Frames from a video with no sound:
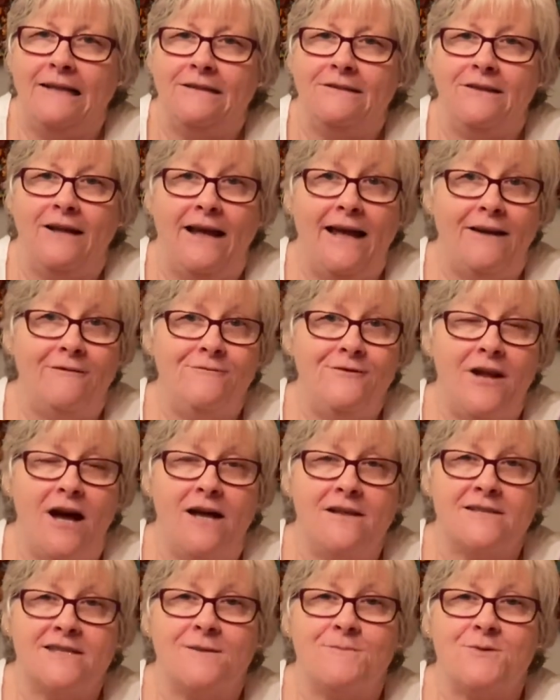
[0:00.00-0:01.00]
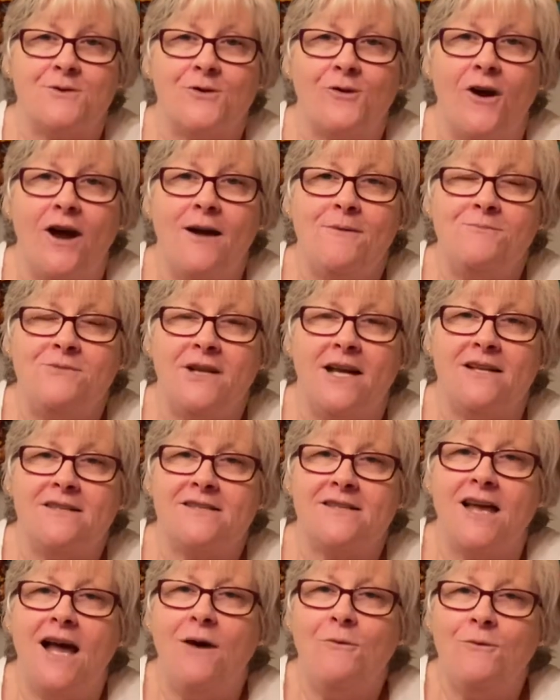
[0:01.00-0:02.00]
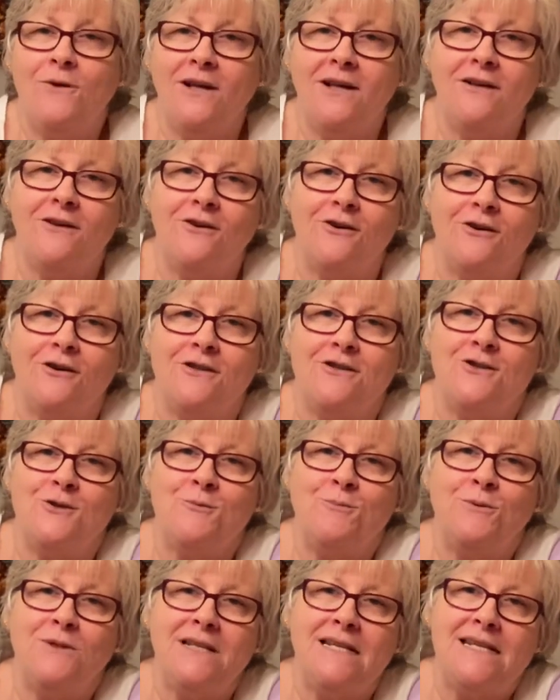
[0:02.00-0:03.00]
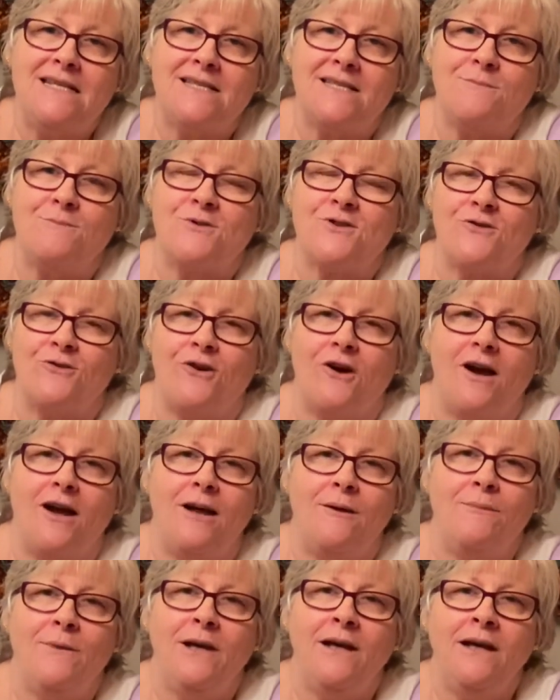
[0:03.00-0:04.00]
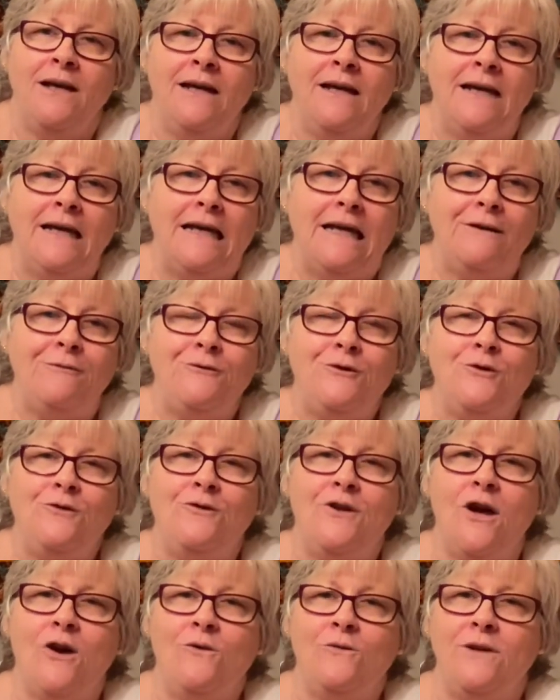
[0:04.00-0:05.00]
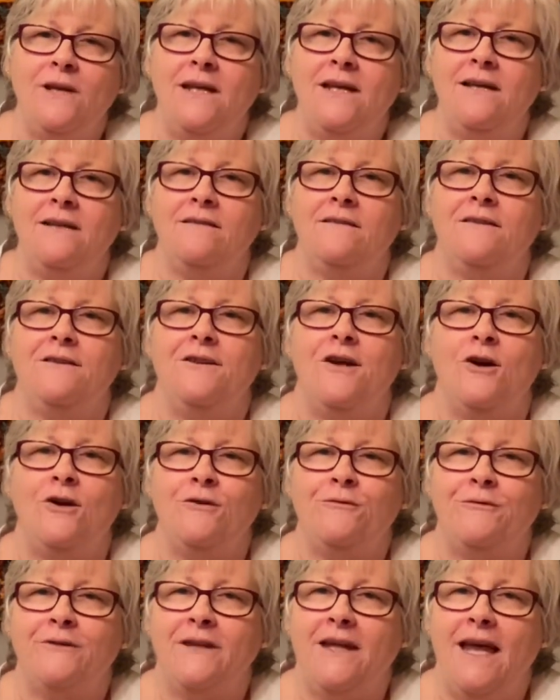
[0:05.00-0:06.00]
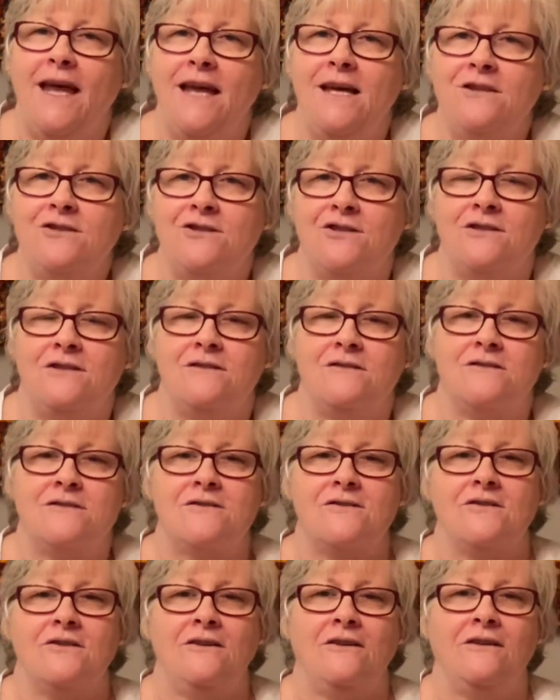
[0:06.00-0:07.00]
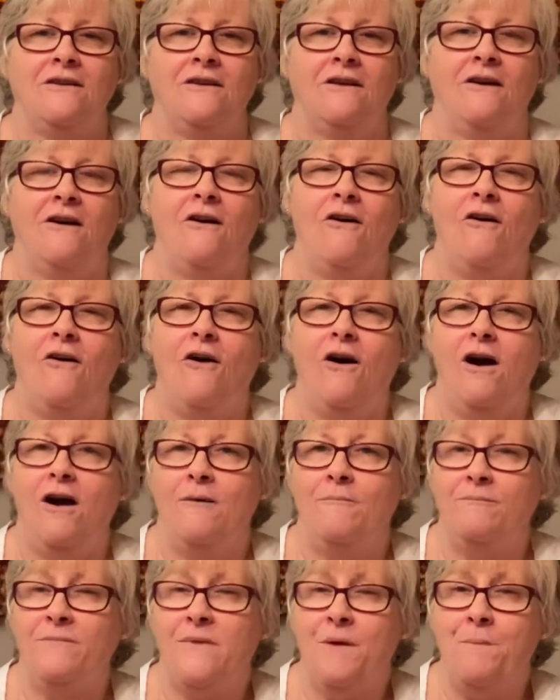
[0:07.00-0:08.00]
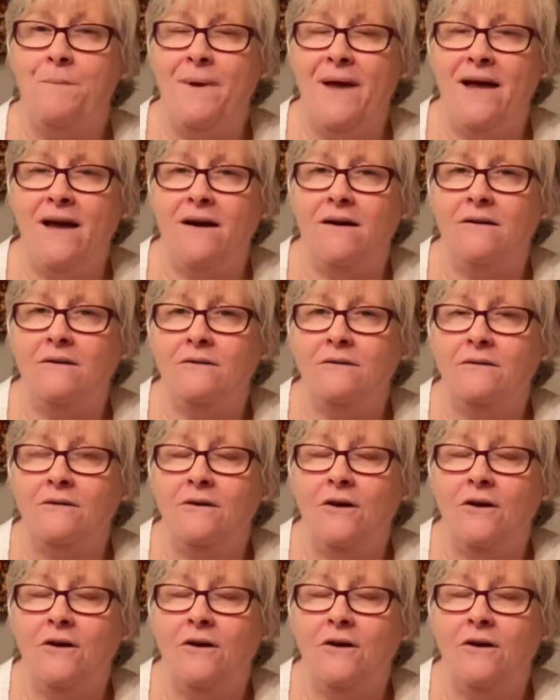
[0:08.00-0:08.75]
have not subscribed yet. So I want to encourage you, please subscribe. If you don't hit the notifications, the bell